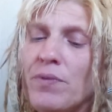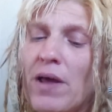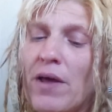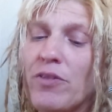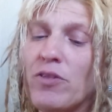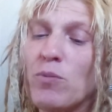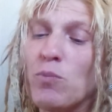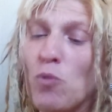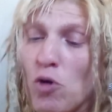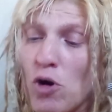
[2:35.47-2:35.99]

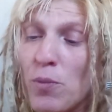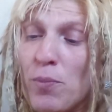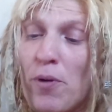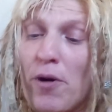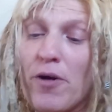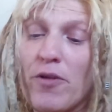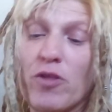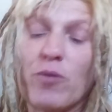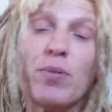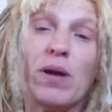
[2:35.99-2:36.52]
that the more
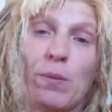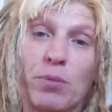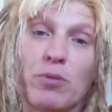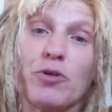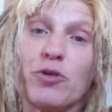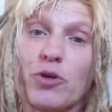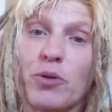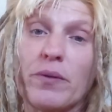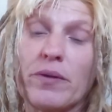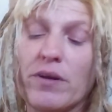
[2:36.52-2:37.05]
part of the people
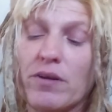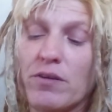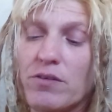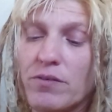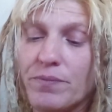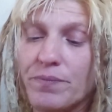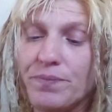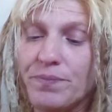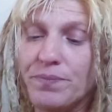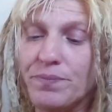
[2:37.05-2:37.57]
are doing
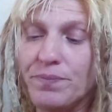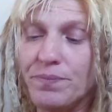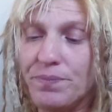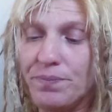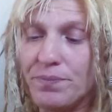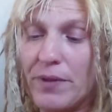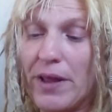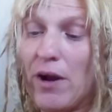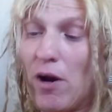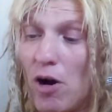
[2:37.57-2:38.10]
this.
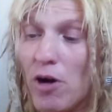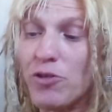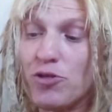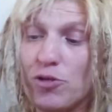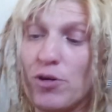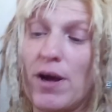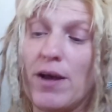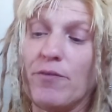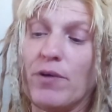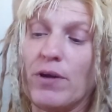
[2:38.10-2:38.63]
They are
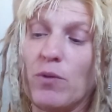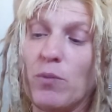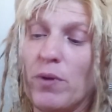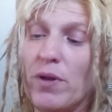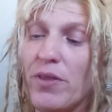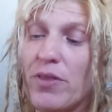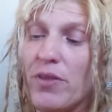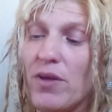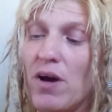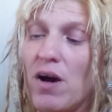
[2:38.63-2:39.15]
striving
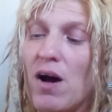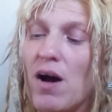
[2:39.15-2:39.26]
with